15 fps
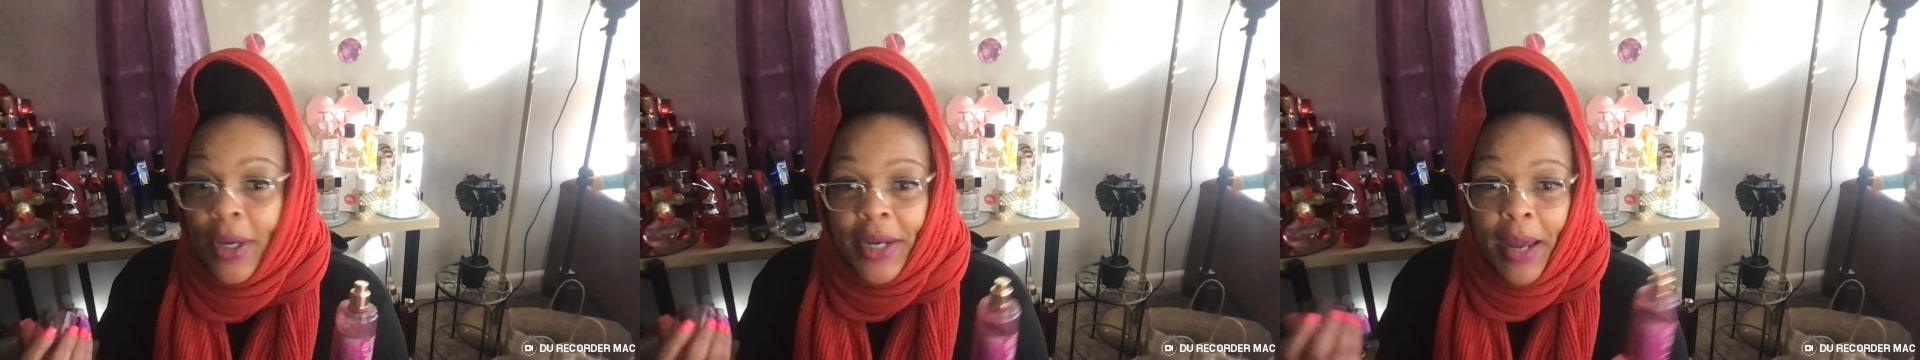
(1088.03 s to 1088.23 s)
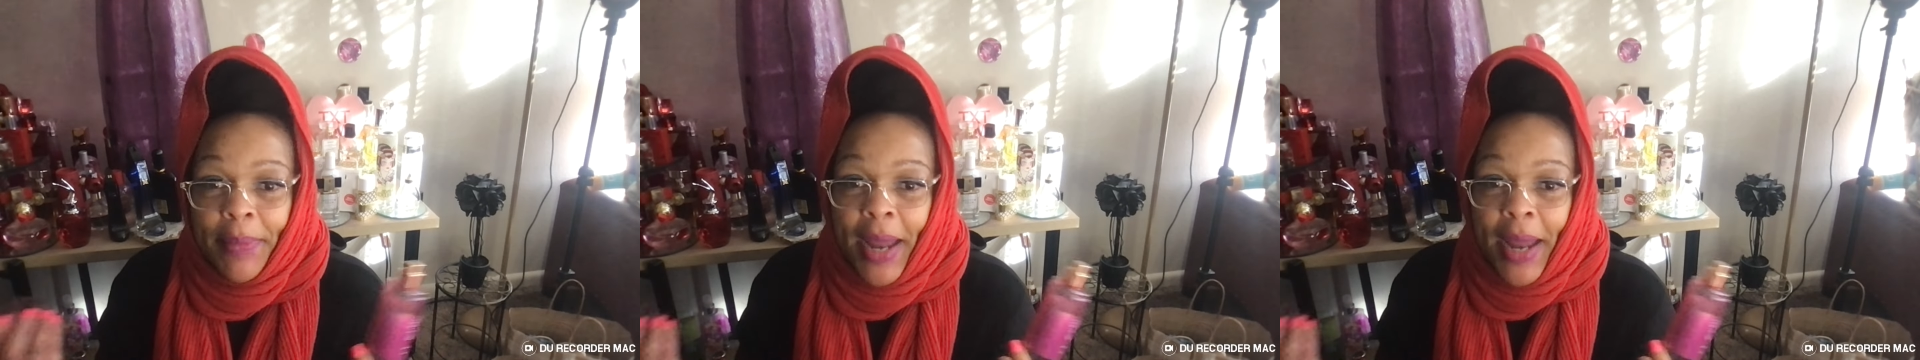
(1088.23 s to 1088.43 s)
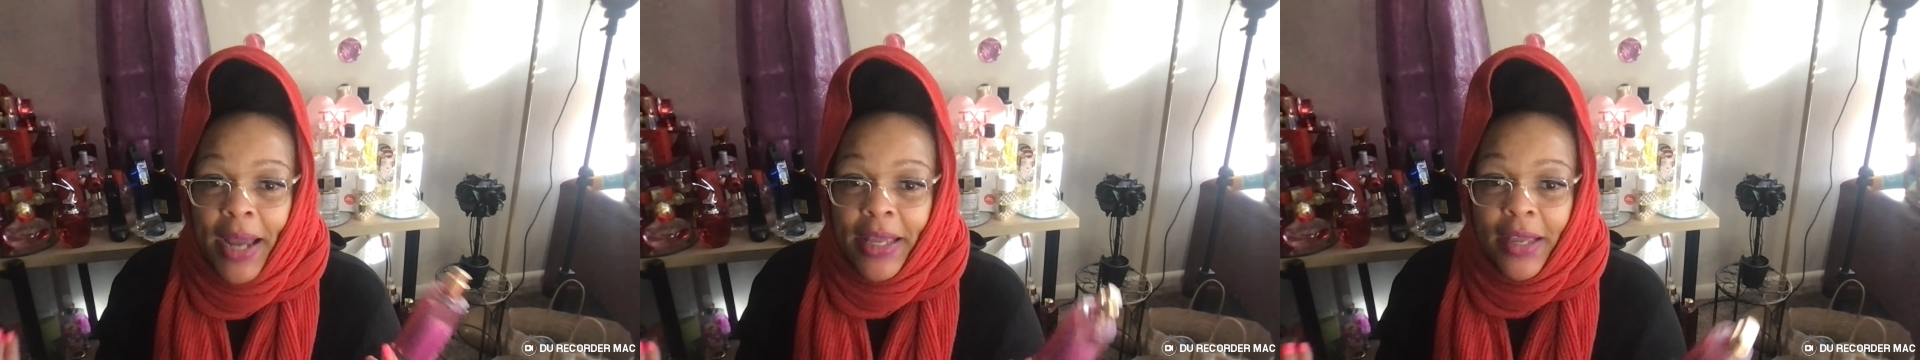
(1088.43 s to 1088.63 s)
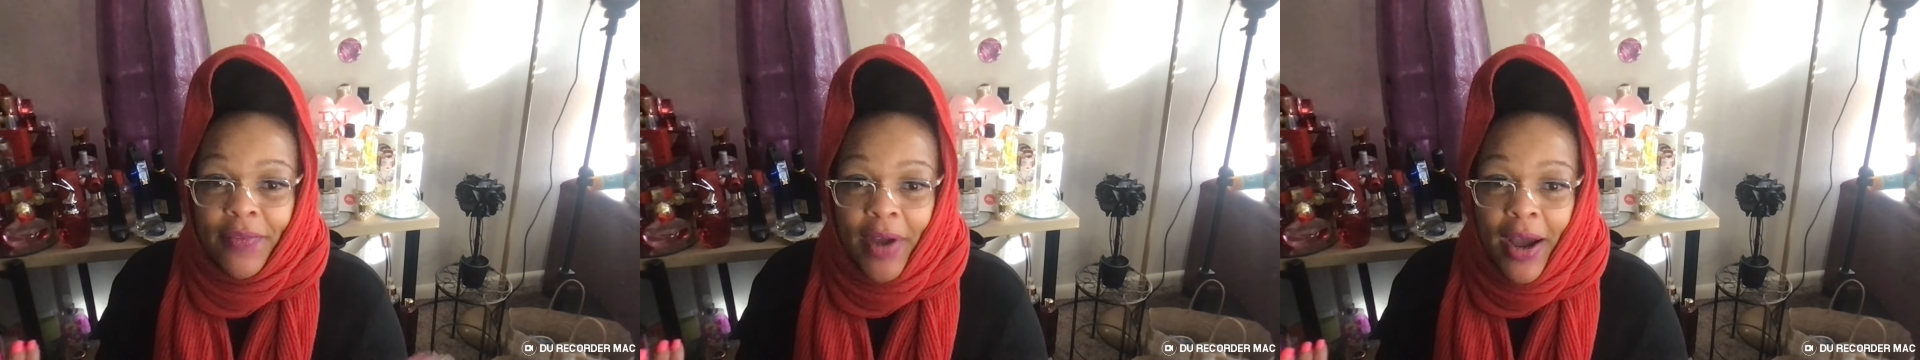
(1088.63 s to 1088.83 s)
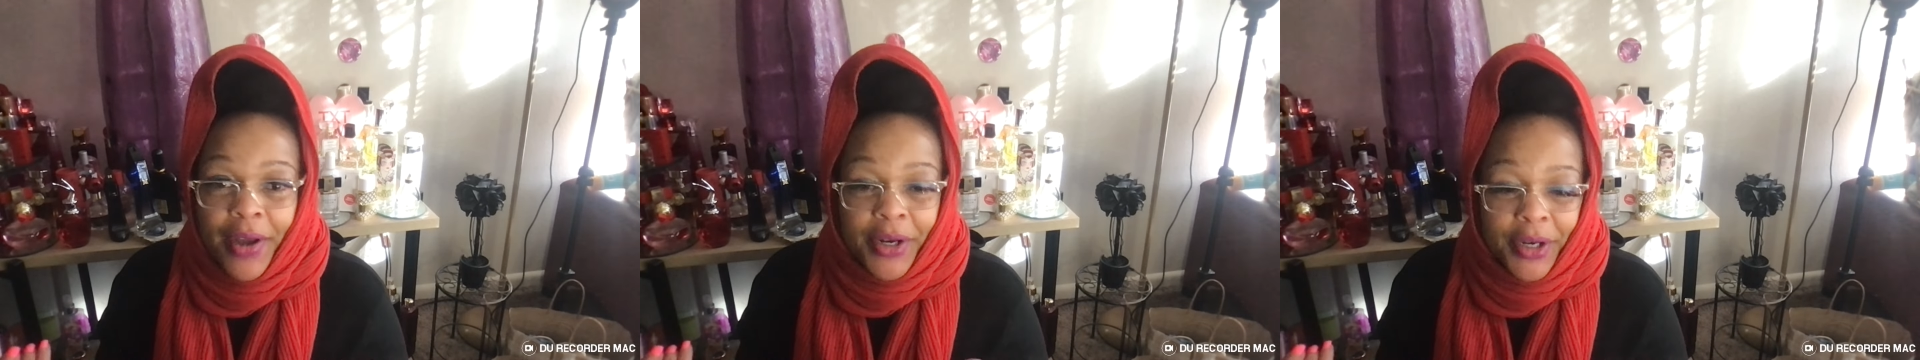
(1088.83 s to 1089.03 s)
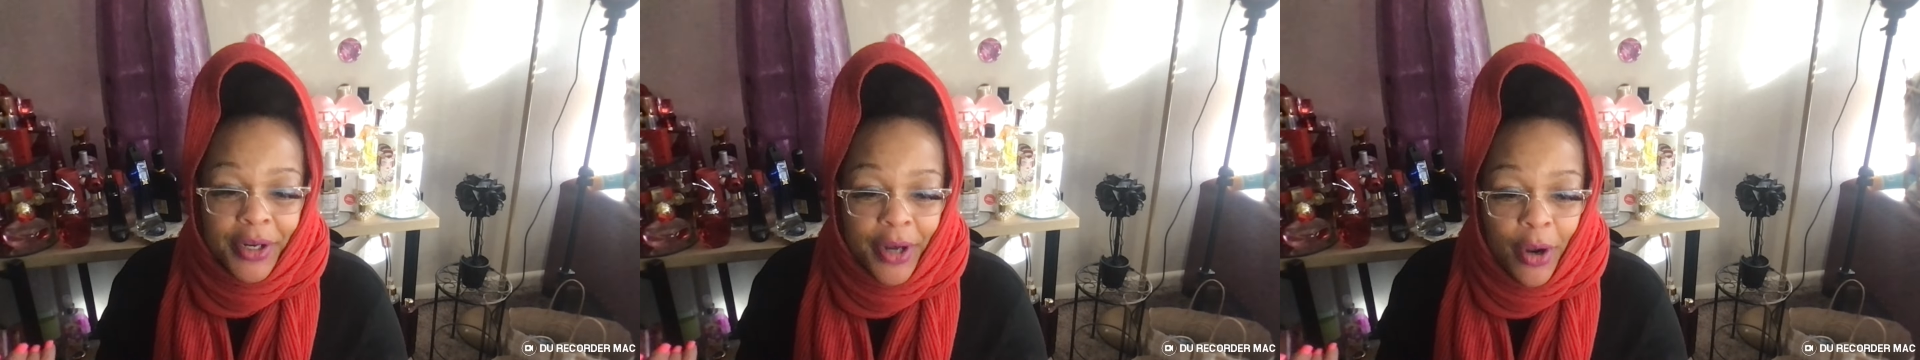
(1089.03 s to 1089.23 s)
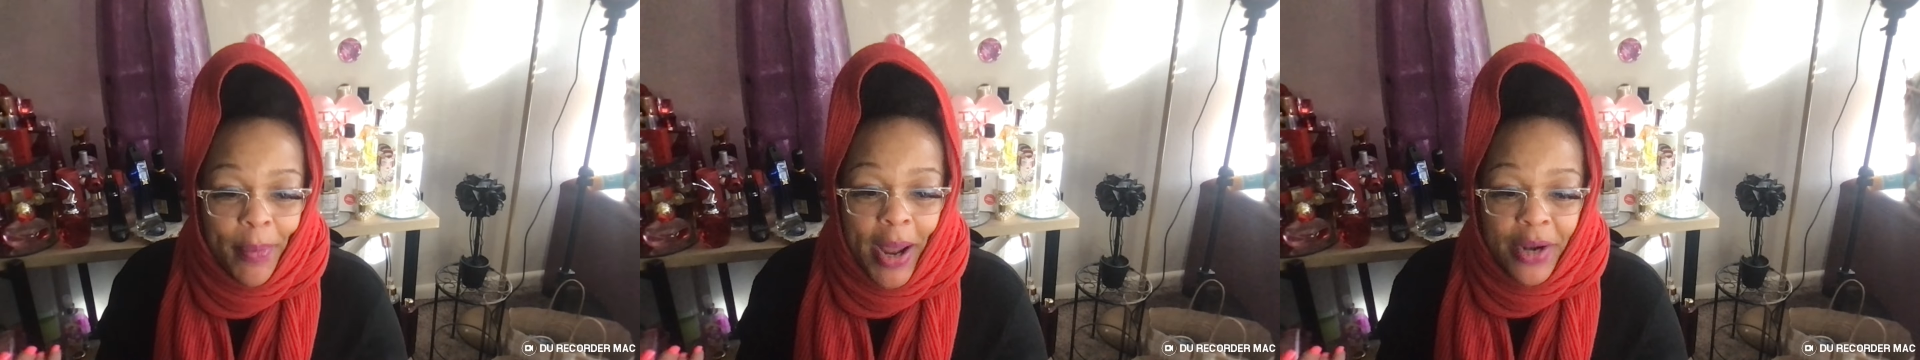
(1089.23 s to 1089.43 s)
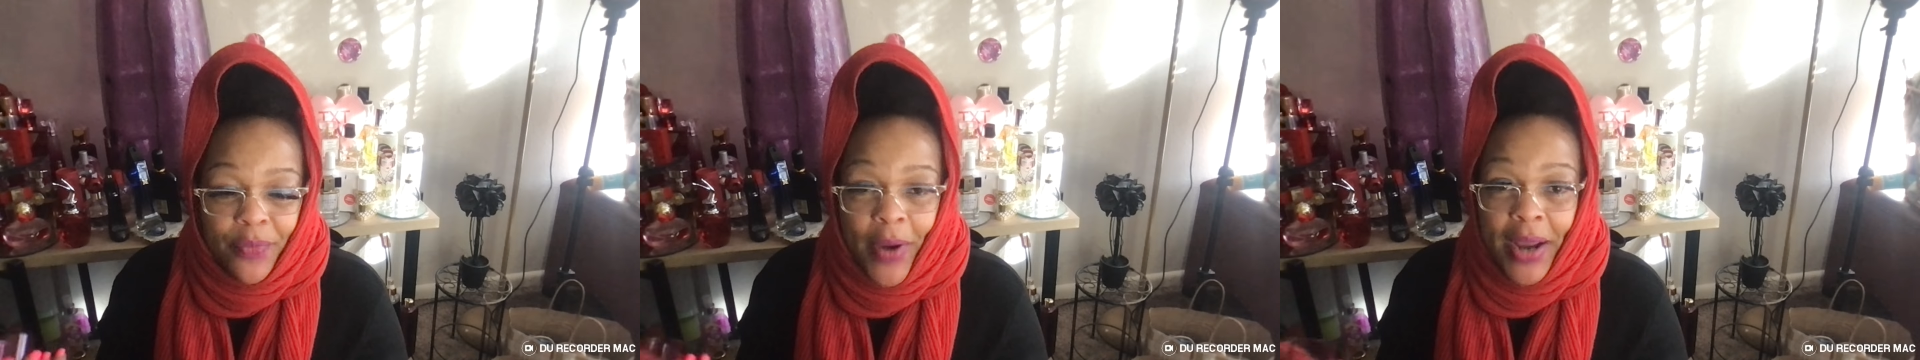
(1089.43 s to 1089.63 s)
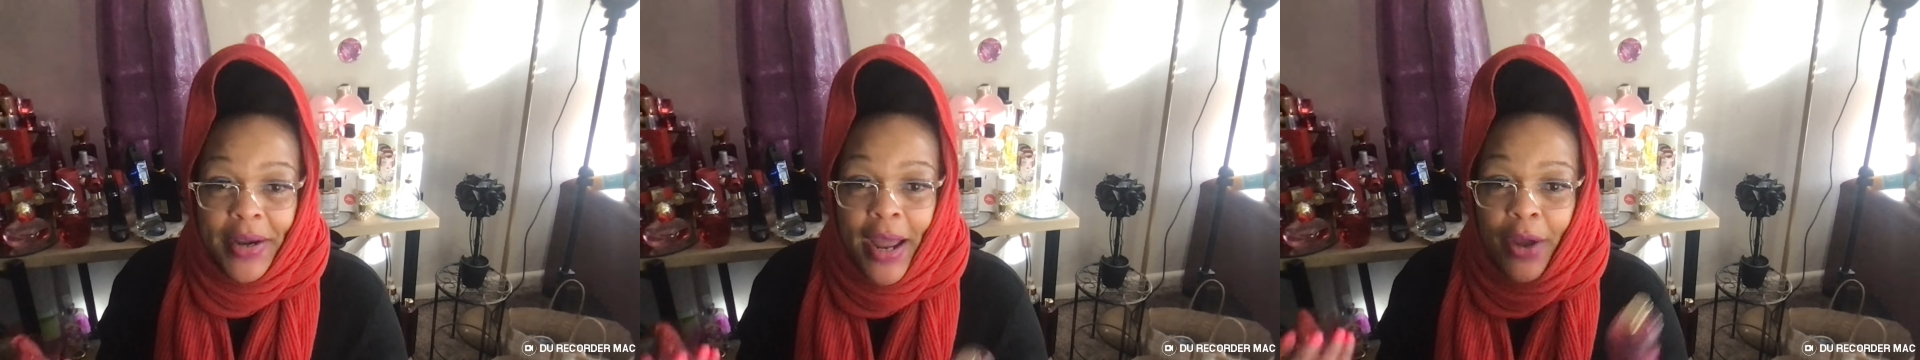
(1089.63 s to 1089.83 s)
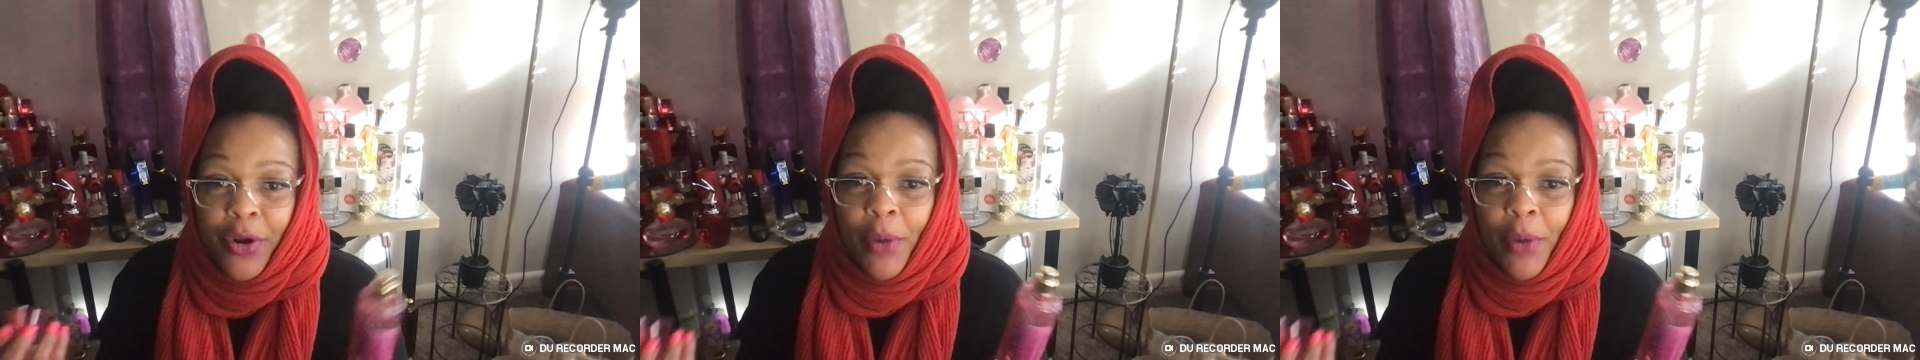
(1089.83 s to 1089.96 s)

and I'm not giving honor to nobody right now,